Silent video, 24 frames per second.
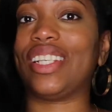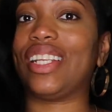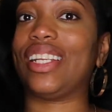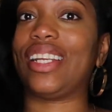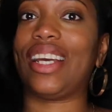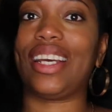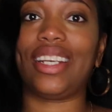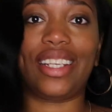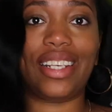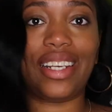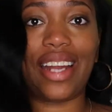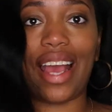that
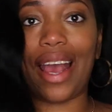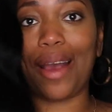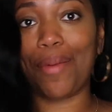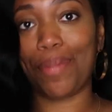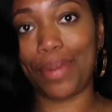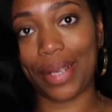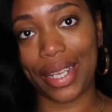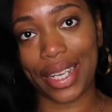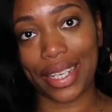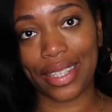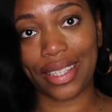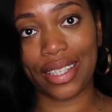I did not
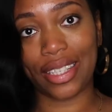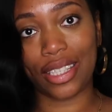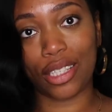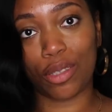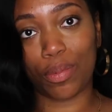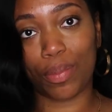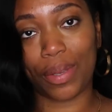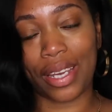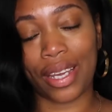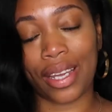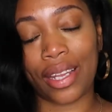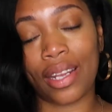plan to
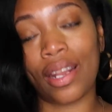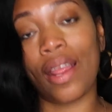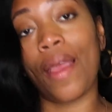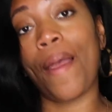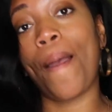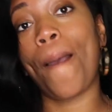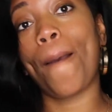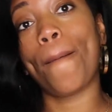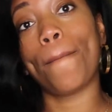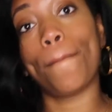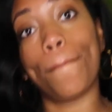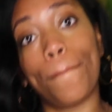spend.
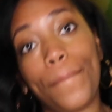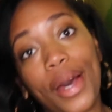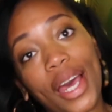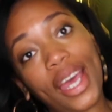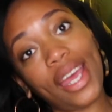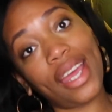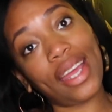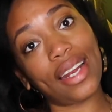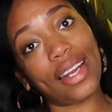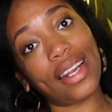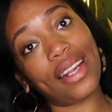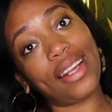
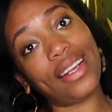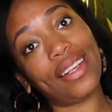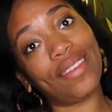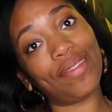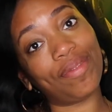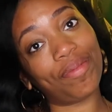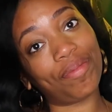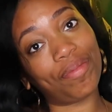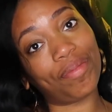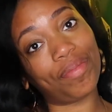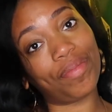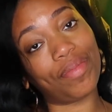But
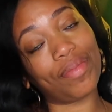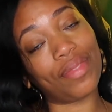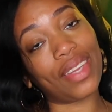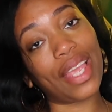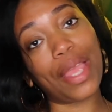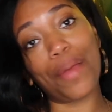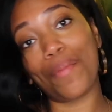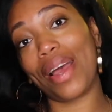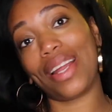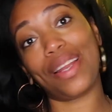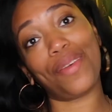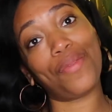
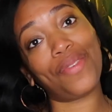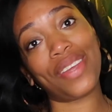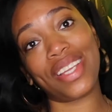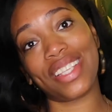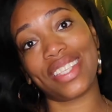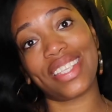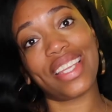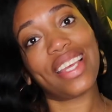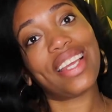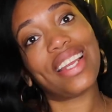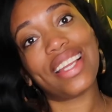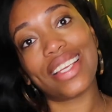in my
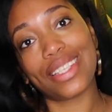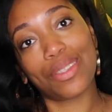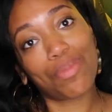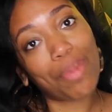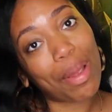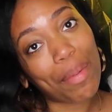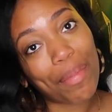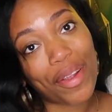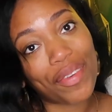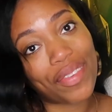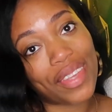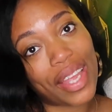defense, it is my
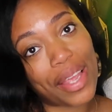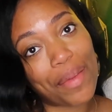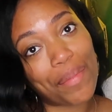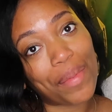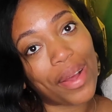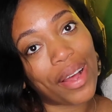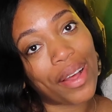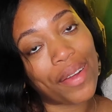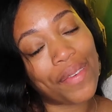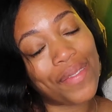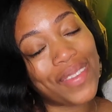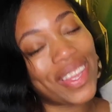birthday
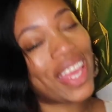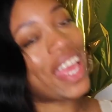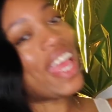month